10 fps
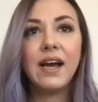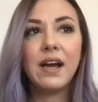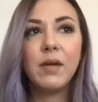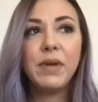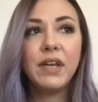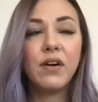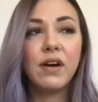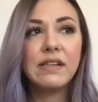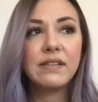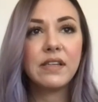I mean,
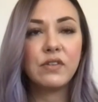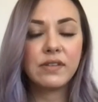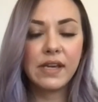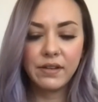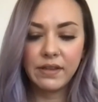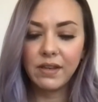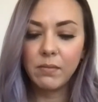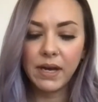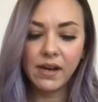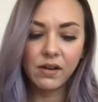honestly, just kind of thinking
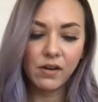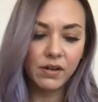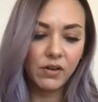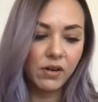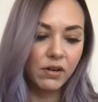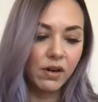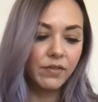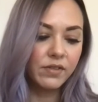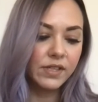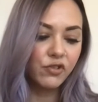back on our
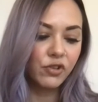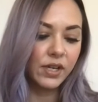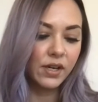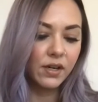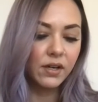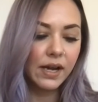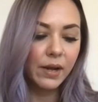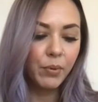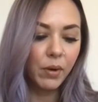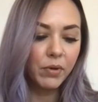conversation here,
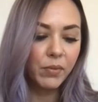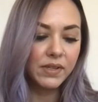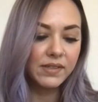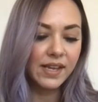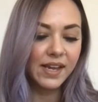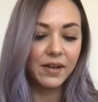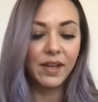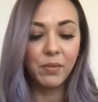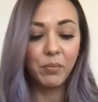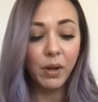I probably would say,
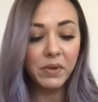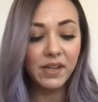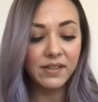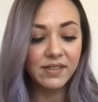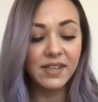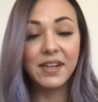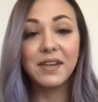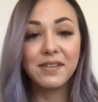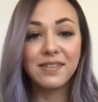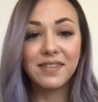and probably because it
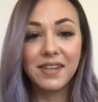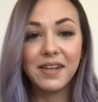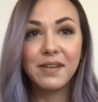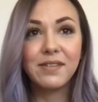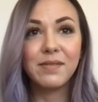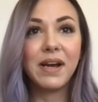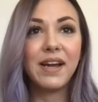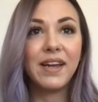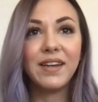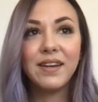is
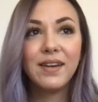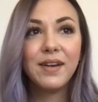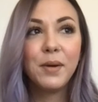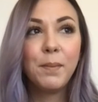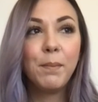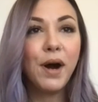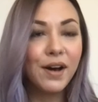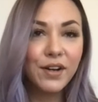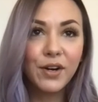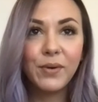my
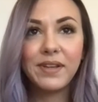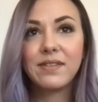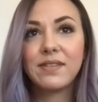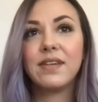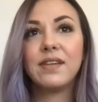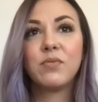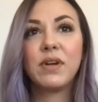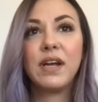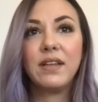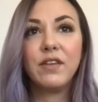motto, it's what
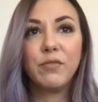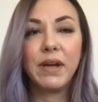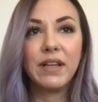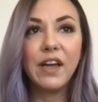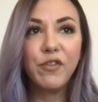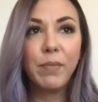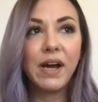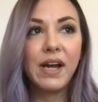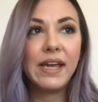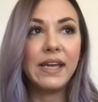I live my life
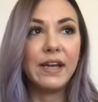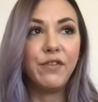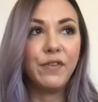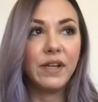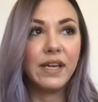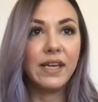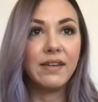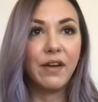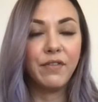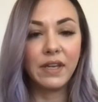by, and I feel like it
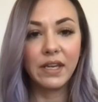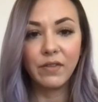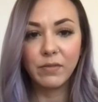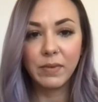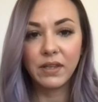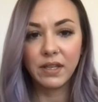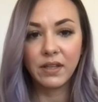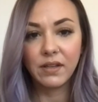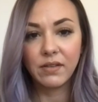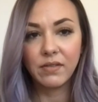definitely gives me
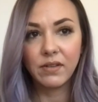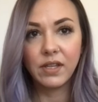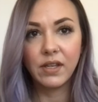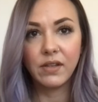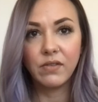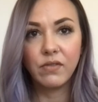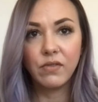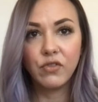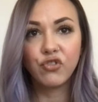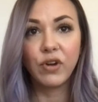the
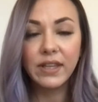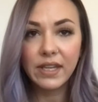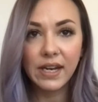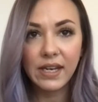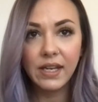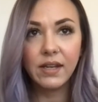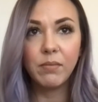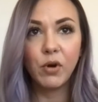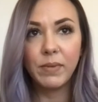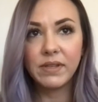strength that I need in
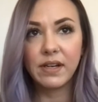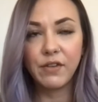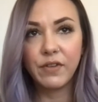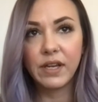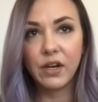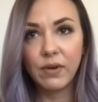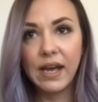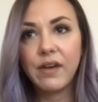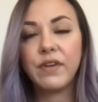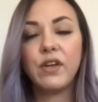moments that I feel like I don't
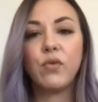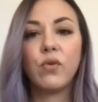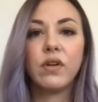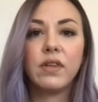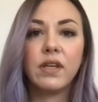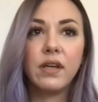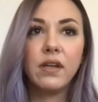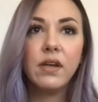have it, or the